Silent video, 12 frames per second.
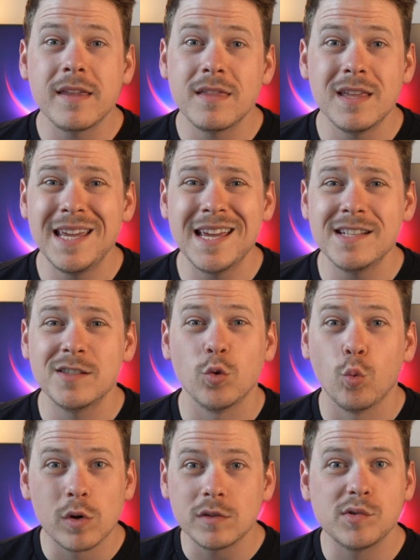the thing is, the
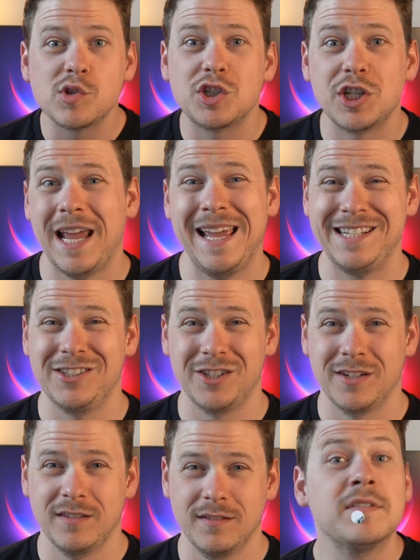world's changed.
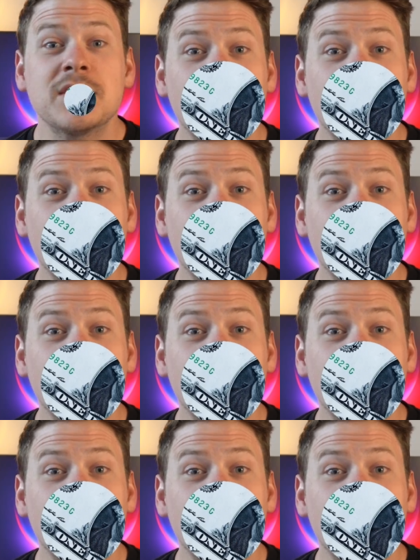Kevin's